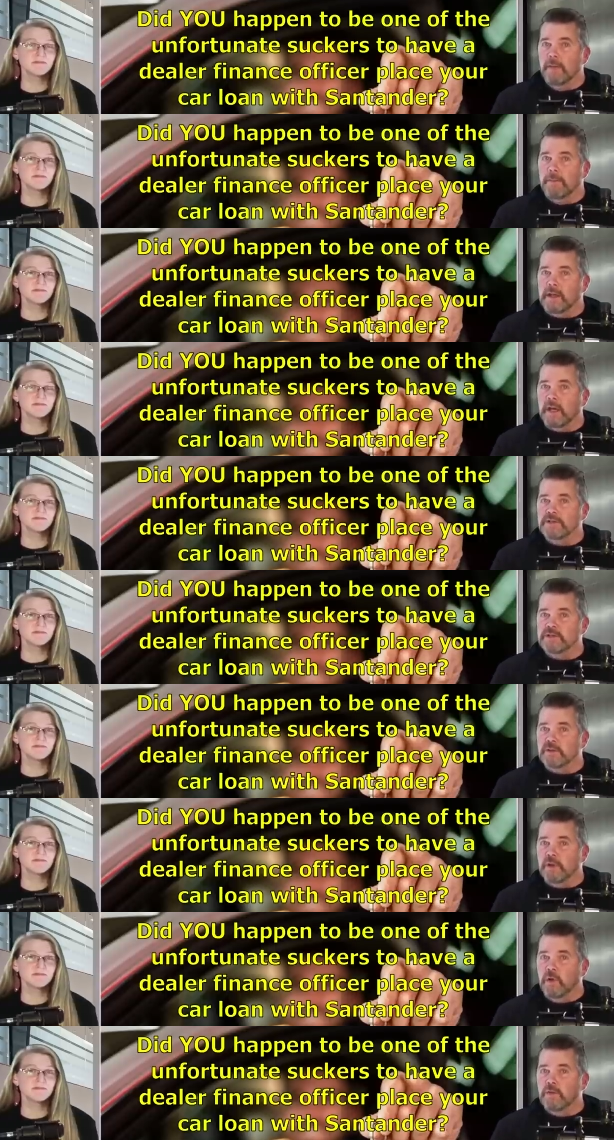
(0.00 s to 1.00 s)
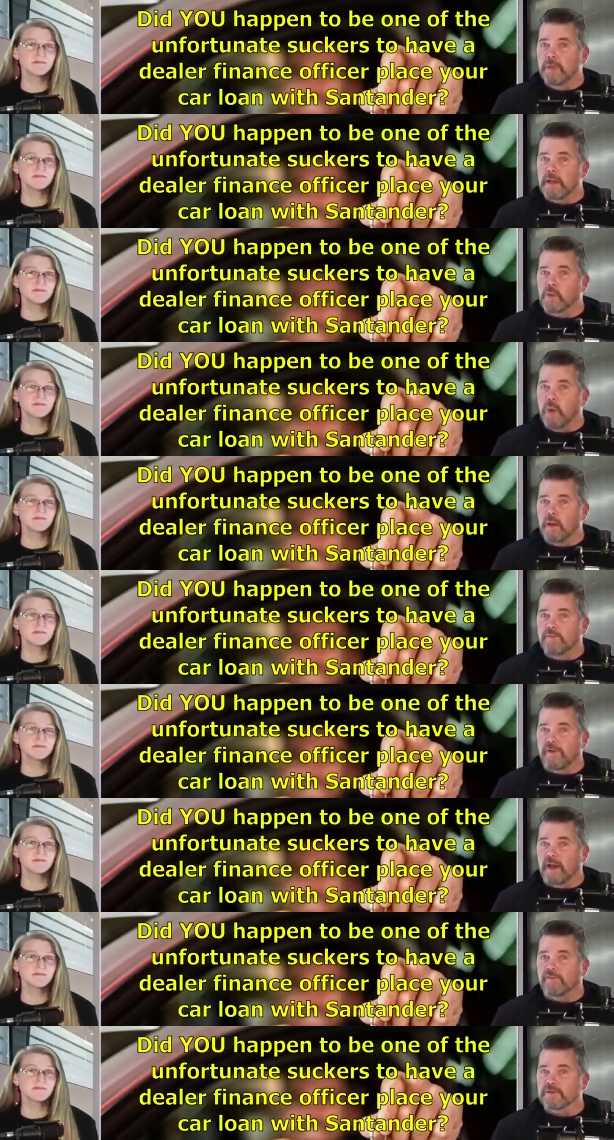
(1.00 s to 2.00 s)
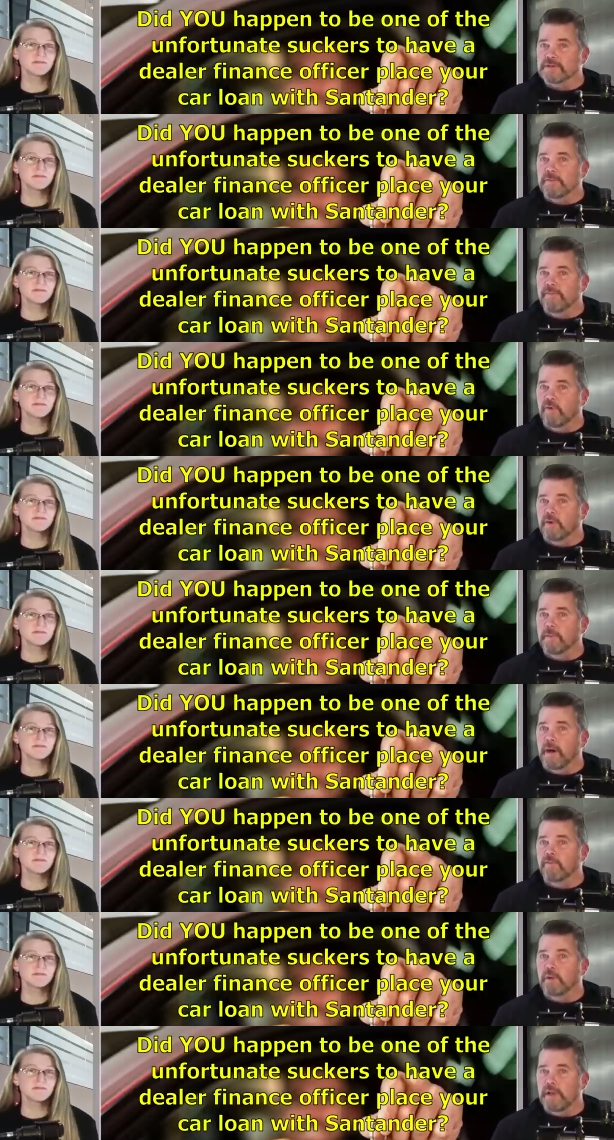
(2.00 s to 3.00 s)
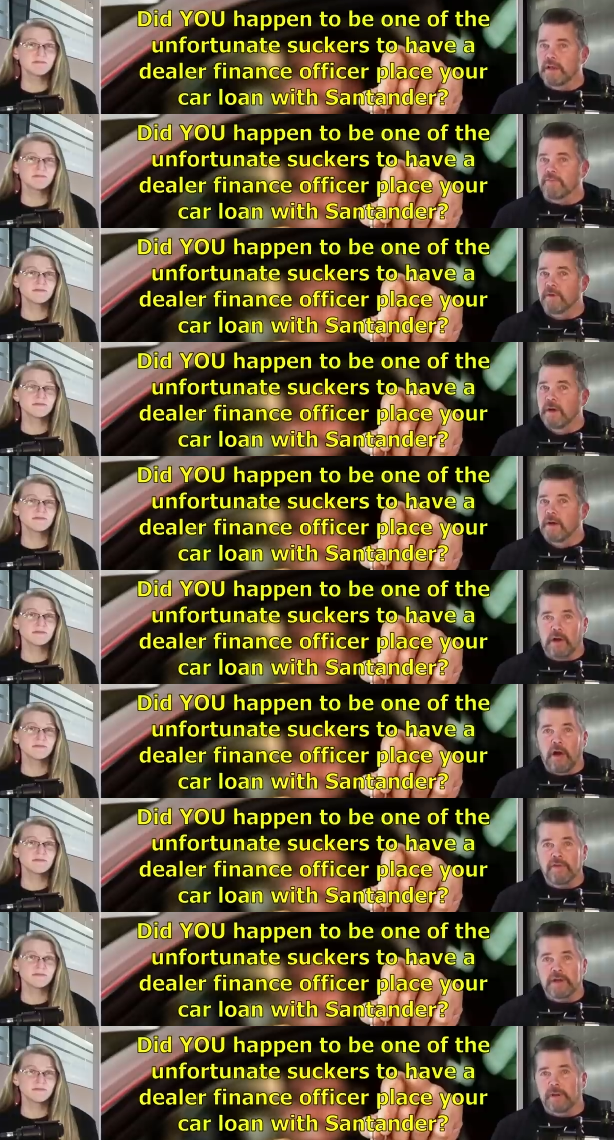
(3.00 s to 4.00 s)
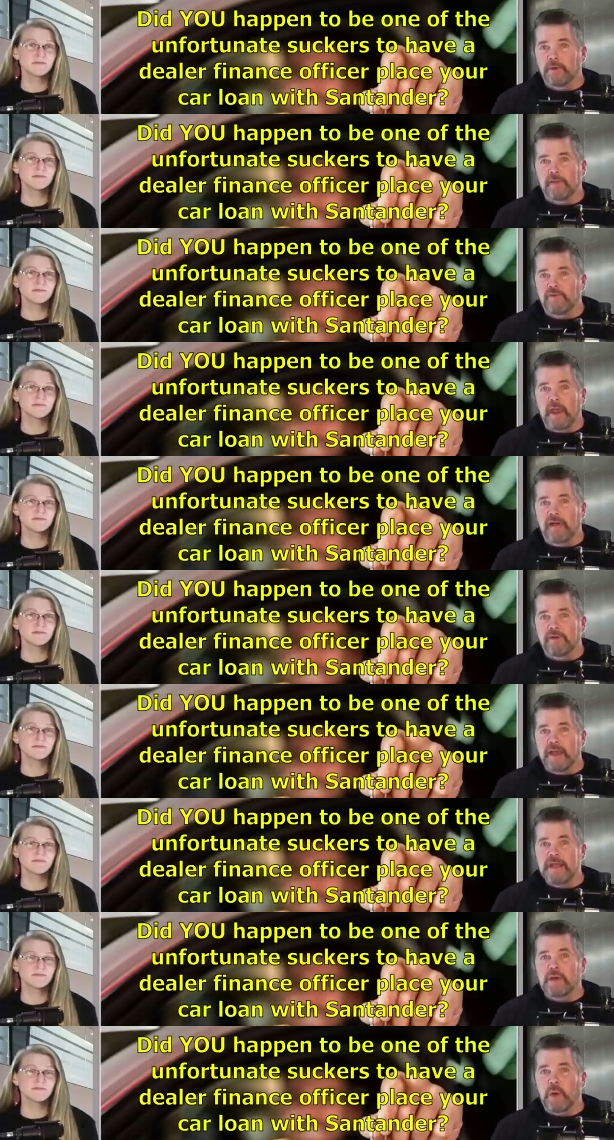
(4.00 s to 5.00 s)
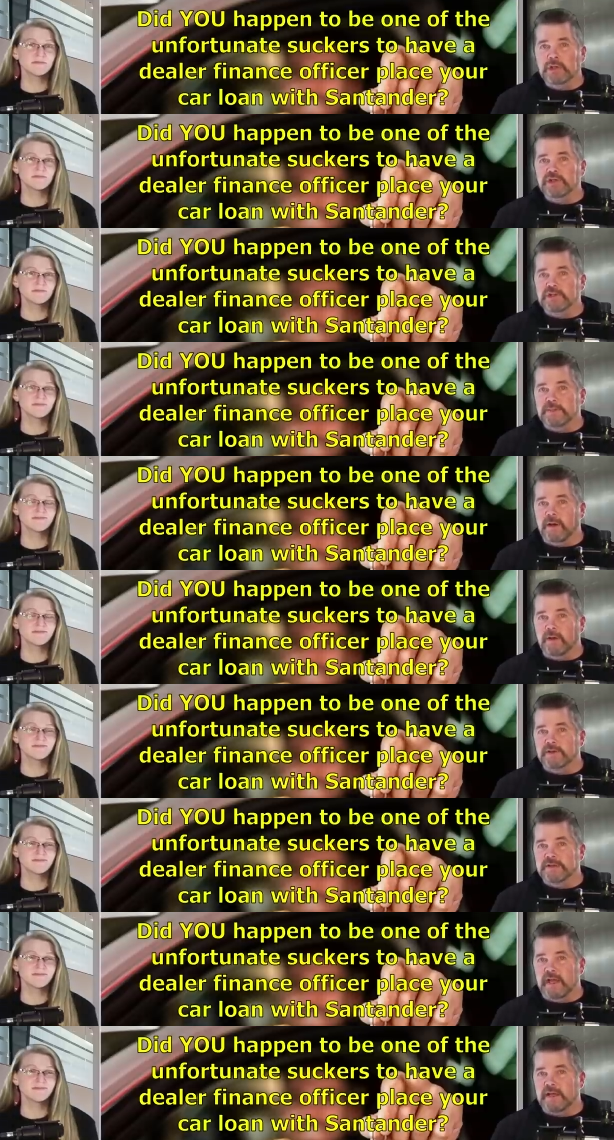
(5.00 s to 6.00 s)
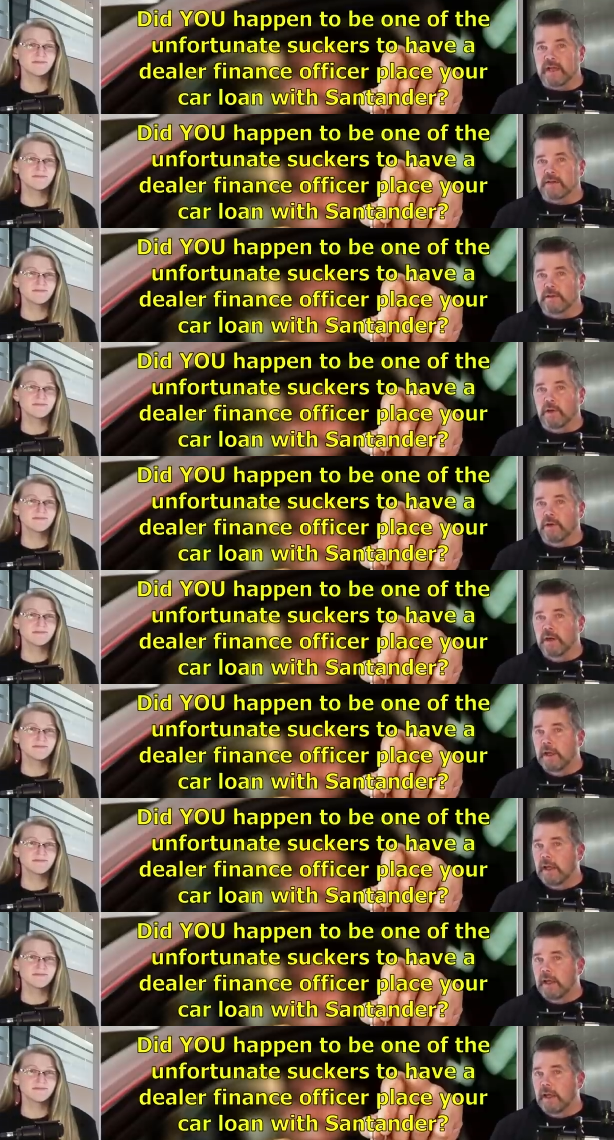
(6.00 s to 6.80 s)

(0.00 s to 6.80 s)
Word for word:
Speaker 1: because your loan may qualify for some form of relief. Call the number if you have any questions about your Santander loan.